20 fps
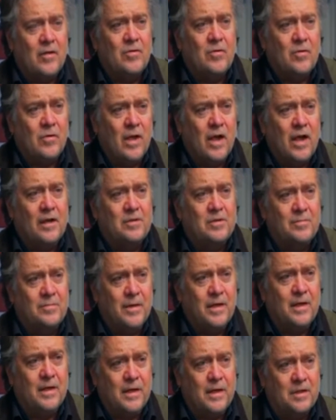their lies are
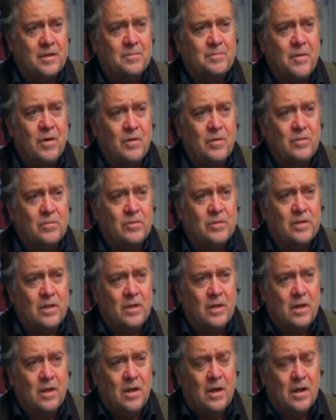being exposed
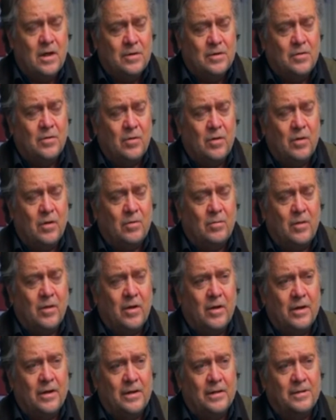to a global
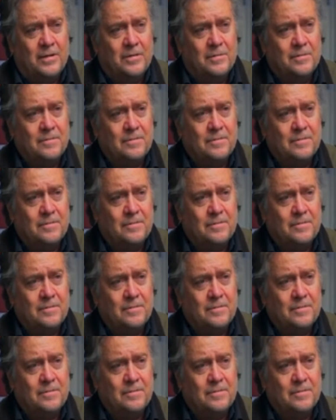audience.